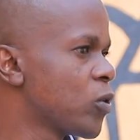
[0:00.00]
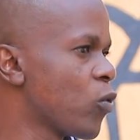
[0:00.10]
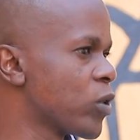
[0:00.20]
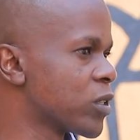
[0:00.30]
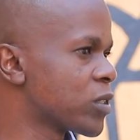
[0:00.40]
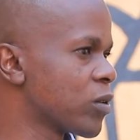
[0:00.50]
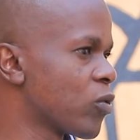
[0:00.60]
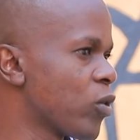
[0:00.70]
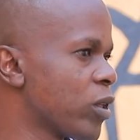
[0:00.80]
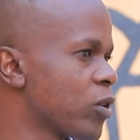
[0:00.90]
with
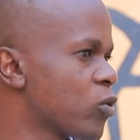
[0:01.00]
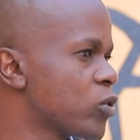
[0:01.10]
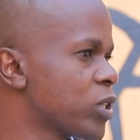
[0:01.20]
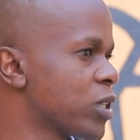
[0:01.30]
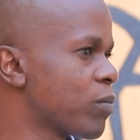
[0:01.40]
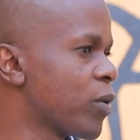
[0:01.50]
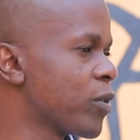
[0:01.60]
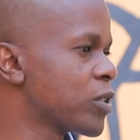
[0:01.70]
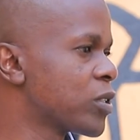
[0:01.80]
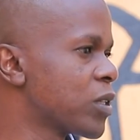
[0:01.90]
including the
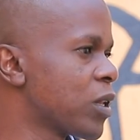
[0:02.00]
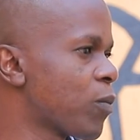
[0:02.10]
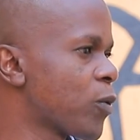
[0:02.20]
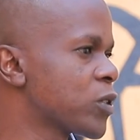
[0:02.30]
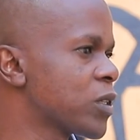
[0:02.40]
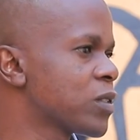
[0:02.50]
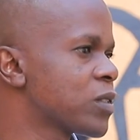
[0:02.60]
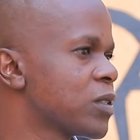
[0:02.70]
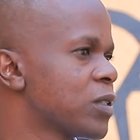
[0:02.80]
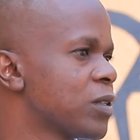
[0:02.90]
parents in the process.
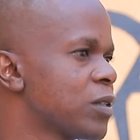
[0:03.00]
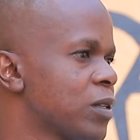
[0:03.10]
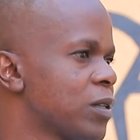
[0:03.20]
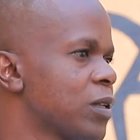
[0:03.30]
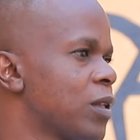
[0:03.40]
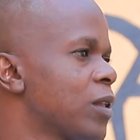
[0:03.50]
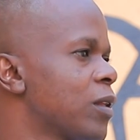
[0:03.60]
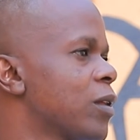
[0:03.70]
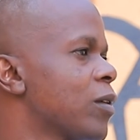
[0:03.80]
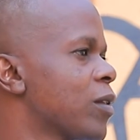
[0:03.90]

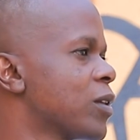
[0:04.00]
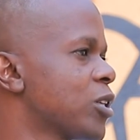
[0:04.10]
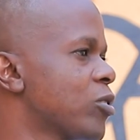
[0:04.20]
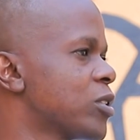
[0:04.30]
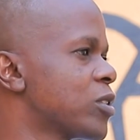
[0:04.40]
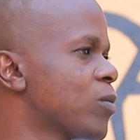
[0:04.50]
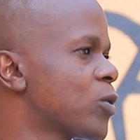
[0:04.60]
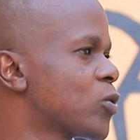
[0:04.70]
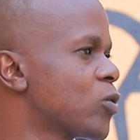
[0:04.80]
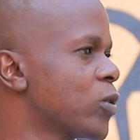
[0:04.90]
The child is able
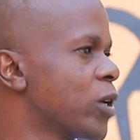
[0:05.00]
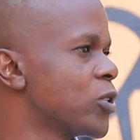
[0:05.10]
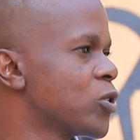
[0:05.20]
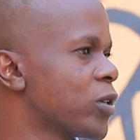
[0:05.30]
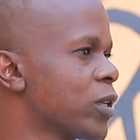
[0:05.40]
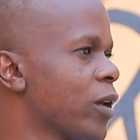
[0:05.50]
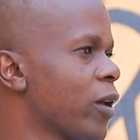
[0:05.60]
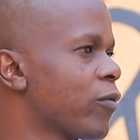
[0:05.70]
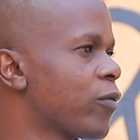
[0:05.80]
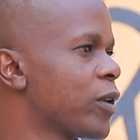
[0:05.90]
to enjoy
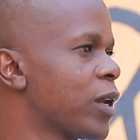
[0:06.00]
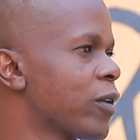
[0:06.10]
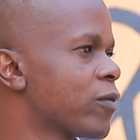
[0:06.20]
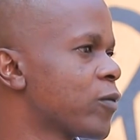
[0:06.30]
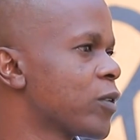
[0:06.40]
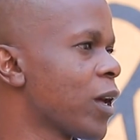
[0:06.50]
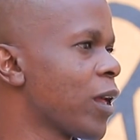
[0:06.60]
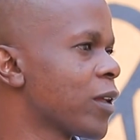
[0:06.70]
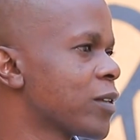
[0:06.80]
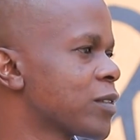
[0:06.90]
a free life with
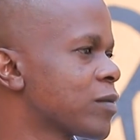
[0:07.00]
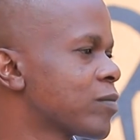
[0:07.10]
others.